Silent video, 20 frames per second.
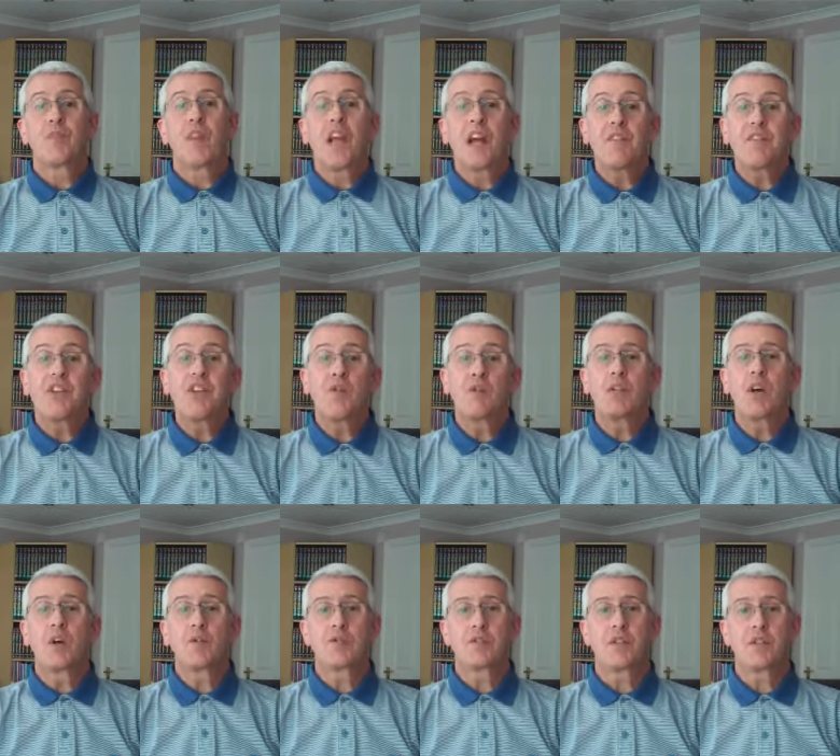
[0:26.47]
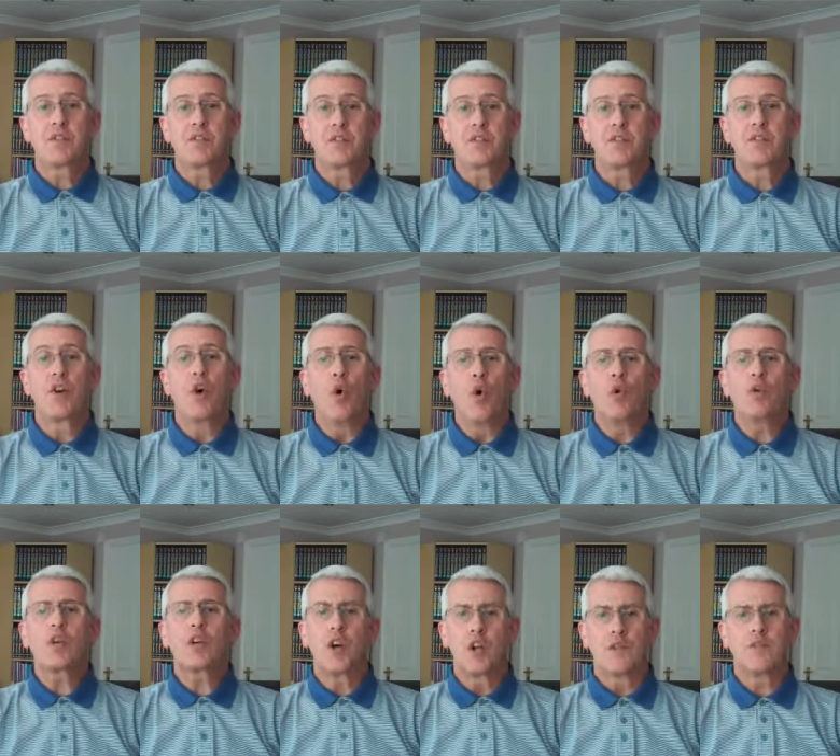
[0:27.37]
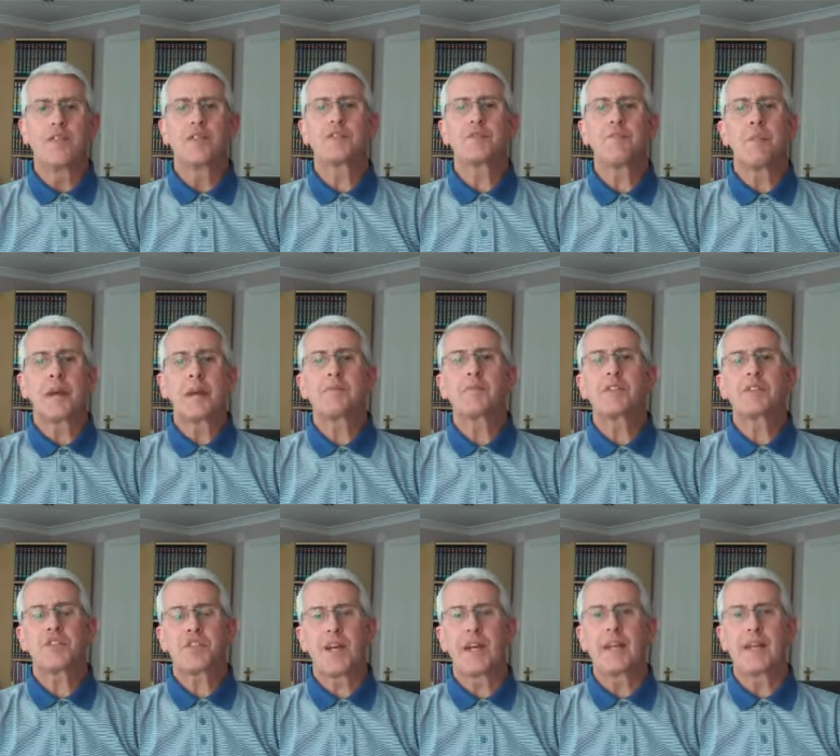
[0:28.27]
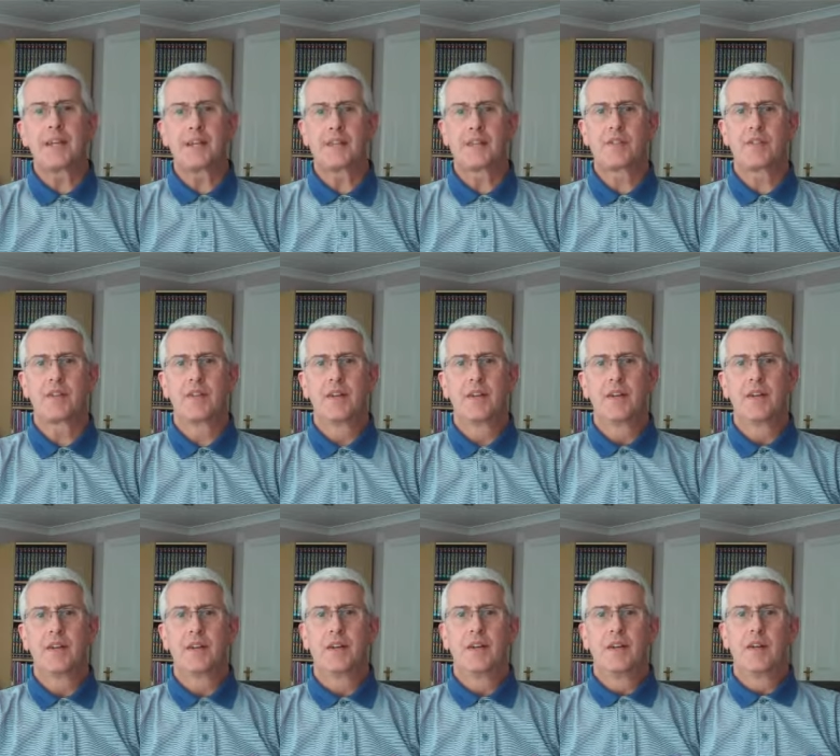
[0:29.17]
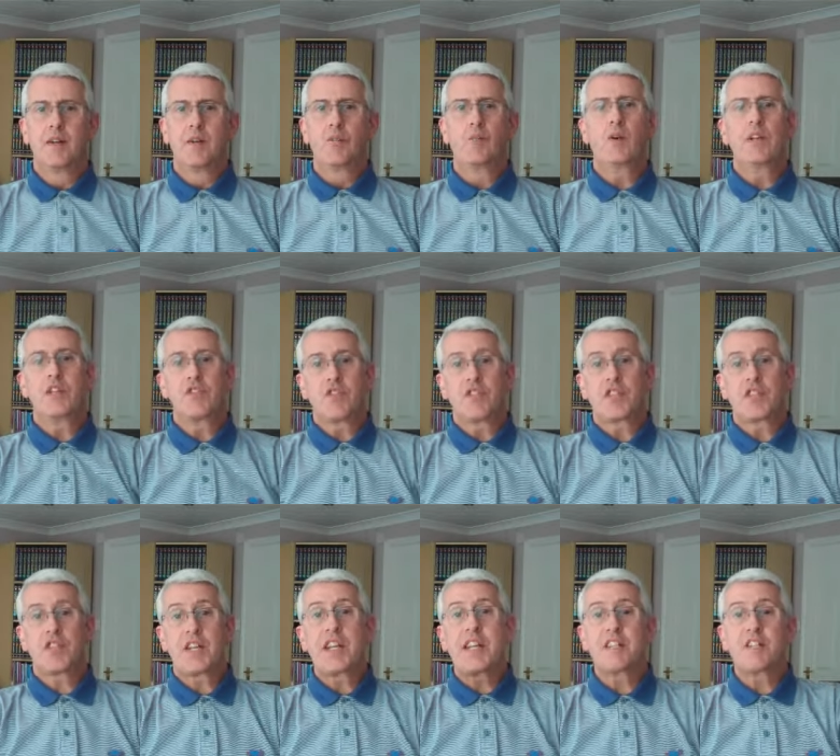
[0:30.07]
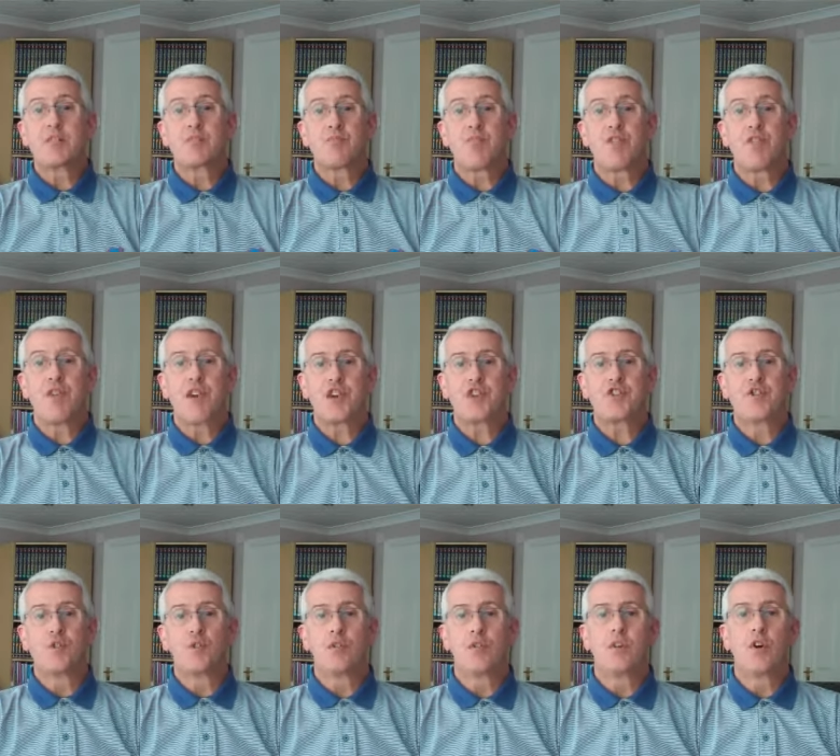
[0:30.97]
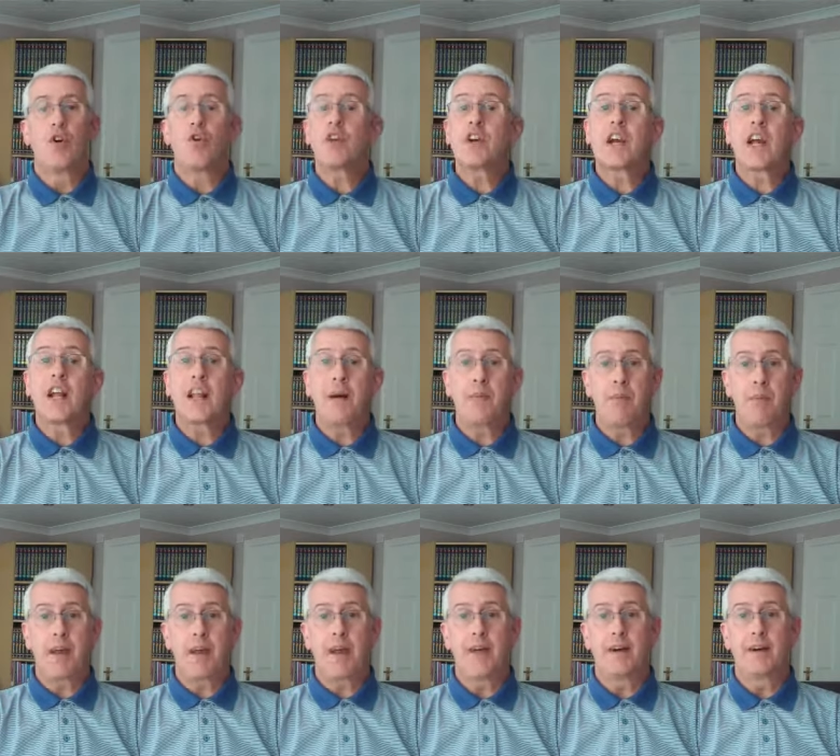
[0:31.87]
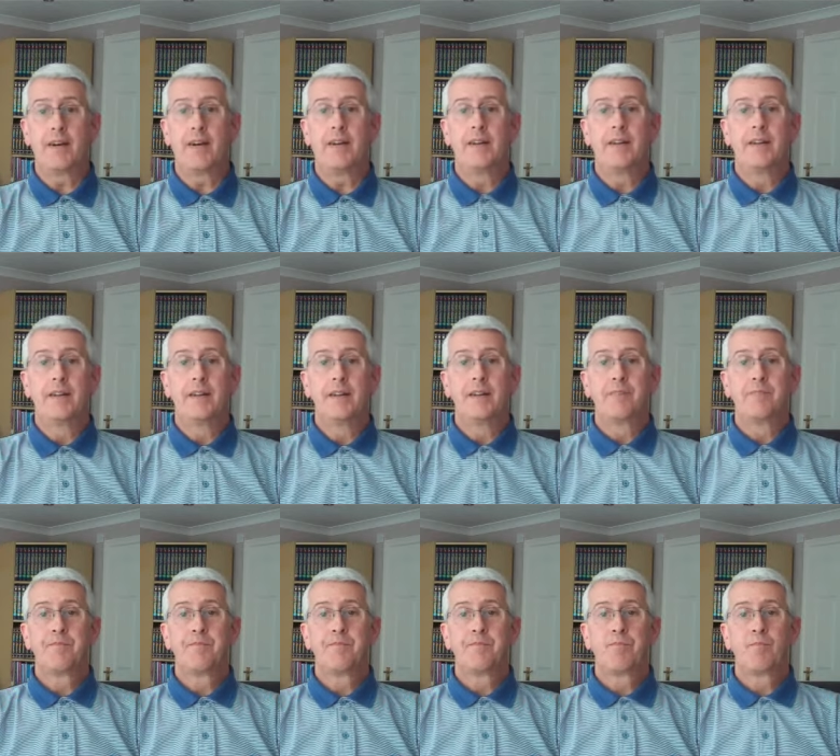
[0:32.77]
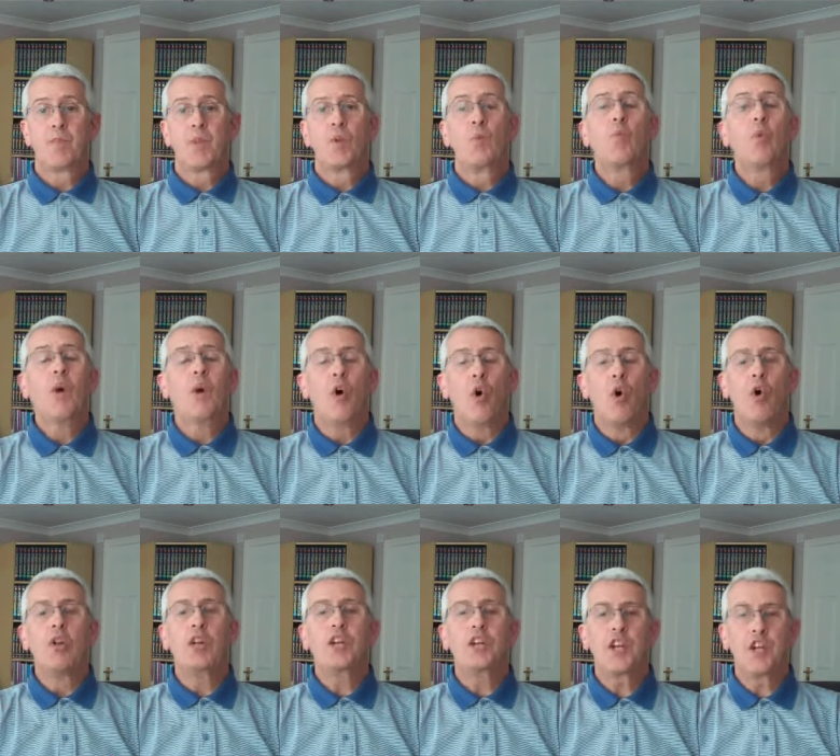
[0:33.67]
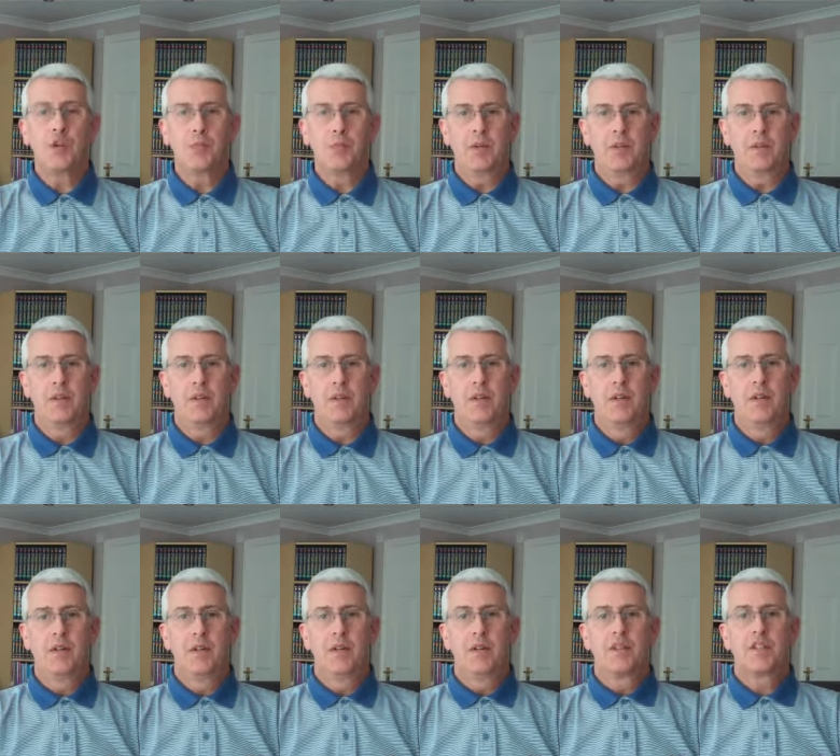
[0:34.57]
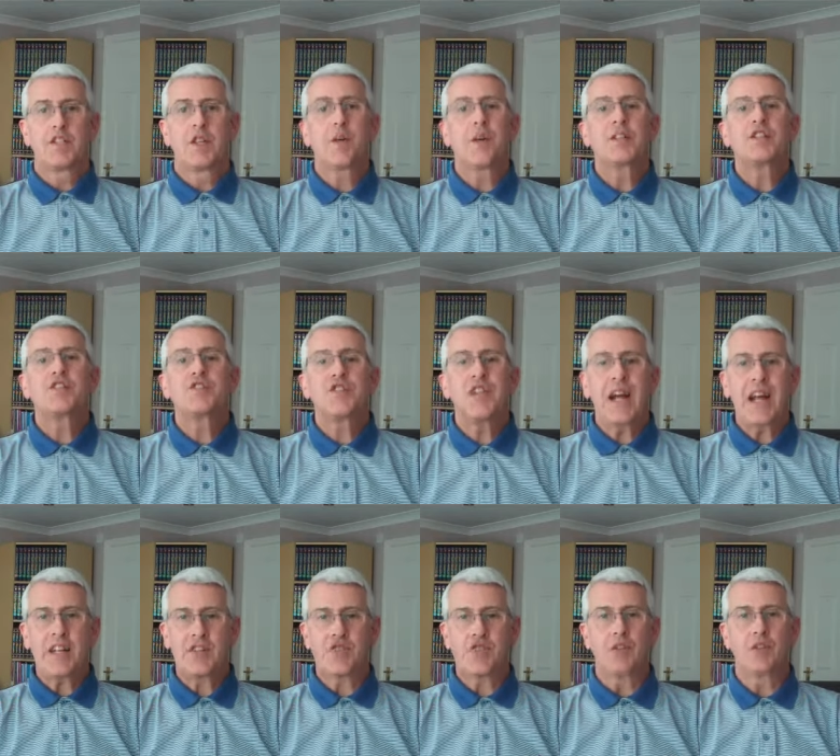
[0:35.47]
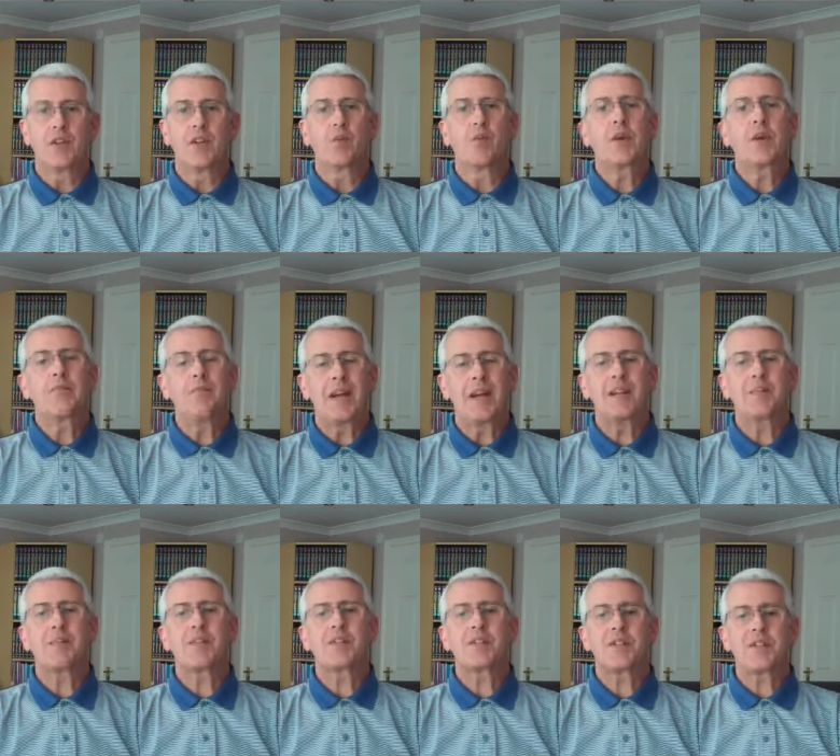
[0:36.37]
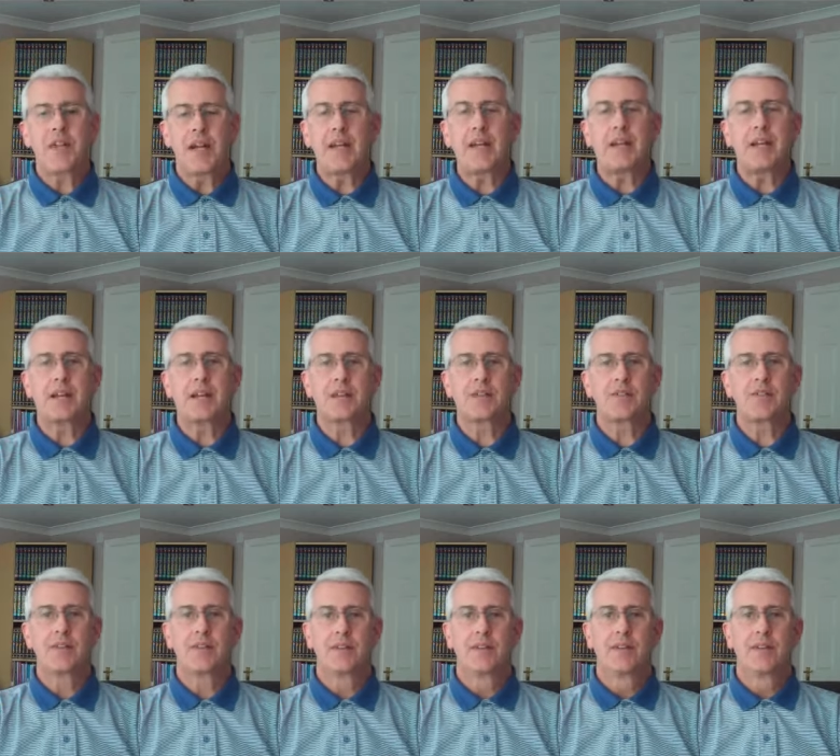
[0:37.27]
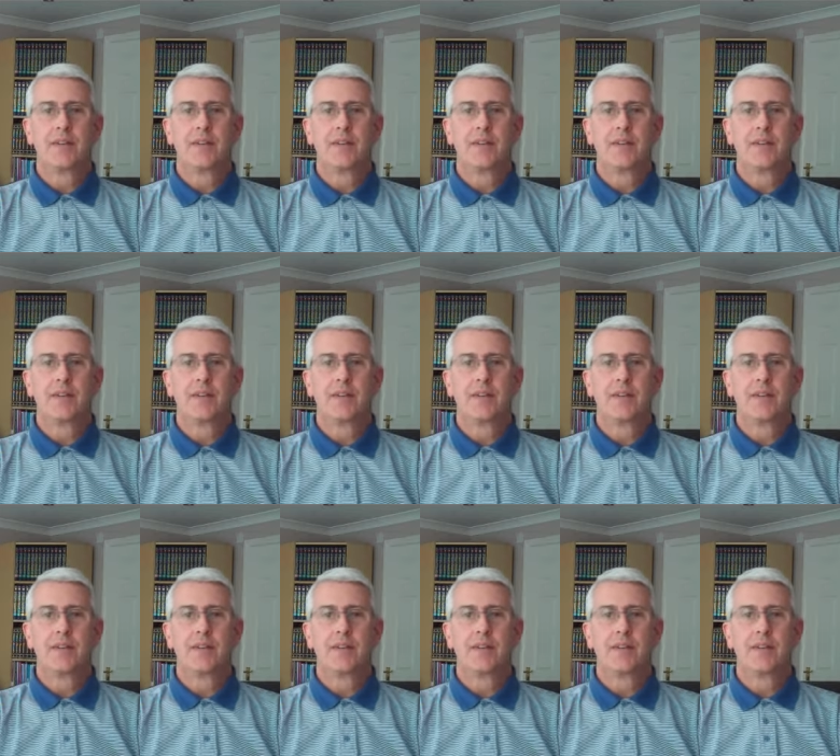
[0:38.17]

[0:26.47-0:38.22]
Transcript: Have you noticed that all golfers make mistakes? Whether you're a seasoned professional or a club player. We're all human, so it's natural that we make mistakes.